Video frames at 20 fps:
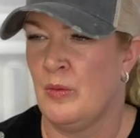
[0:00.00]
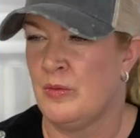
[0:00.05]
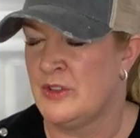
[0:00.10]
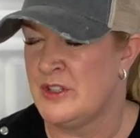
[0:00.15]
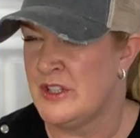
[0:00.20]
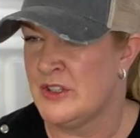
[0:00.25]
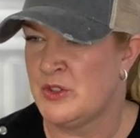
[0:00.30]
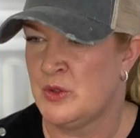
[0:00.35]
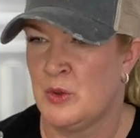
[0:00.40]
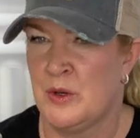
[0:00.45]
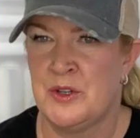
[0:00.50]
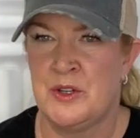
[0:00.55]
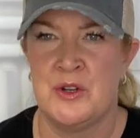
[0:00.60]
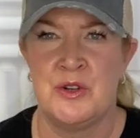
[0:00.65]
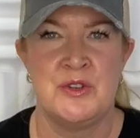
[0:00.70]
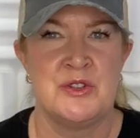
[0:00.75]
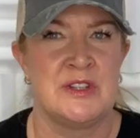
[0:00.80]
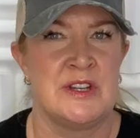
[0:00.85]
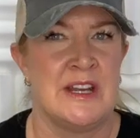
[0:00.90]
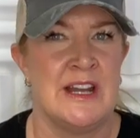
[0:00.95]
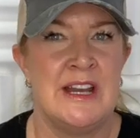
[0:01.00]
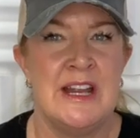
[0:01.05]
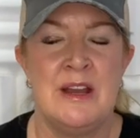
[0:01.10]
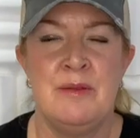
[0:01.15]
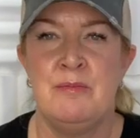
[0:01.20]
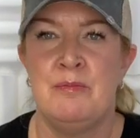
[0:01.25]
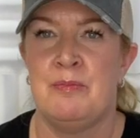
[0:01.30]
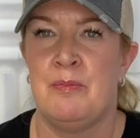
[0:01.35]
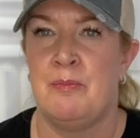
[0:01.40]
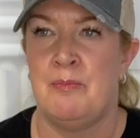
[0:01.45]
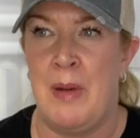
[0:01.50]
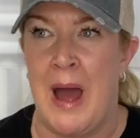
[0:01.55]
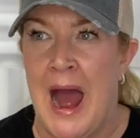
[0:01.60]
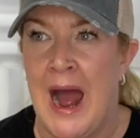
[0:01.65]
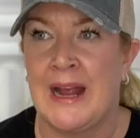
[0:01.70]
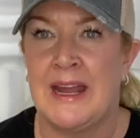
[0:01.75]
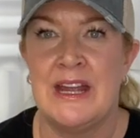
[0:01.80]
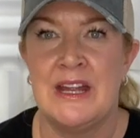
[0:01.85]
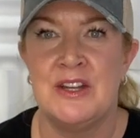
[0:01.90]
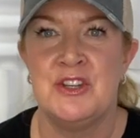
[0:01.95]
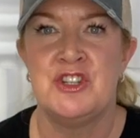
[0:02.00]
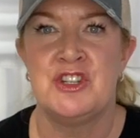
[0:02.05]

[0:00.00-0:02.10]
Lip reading: disorders getting back in